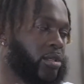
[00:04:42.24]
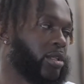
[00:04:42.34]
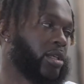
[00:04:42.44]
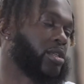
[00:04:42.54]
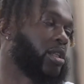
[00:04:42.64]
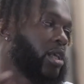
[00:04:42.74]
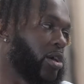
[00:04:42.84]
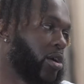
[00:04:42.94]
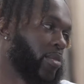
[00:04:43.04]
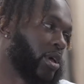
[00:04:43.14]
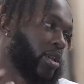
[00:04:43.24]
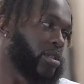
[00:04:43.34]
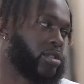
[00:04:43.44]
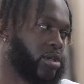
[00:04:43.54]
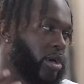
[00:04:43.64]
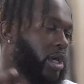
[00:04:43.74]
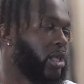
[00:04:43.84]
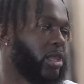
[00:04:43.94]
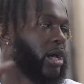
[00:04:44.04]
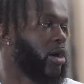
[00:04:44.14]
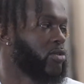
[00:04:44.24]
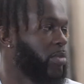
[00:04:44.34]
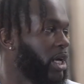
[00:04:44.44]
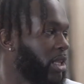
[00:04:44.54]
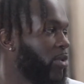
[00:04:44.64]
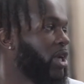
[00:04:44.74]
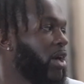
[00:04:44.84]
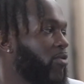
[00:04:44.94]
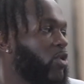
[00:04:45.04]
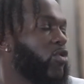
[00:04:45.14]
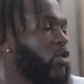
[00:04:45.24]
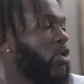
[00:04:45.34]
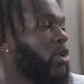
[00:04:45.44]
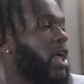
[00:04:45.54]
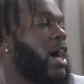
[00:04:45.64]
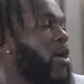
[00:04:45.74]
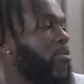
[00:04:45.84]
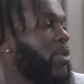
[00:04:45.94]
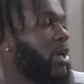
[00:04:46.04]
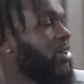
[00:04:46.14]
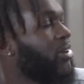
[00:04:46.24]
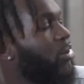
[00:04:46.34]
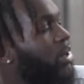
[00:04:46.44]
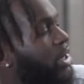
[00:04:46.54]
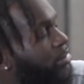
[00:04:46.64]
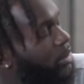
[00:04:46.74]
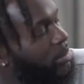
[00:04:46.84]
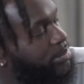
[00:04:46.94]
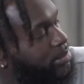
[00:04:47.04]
let's get that car back. Let's go ahead and get that house back that we gave you to record that album in. You know what? You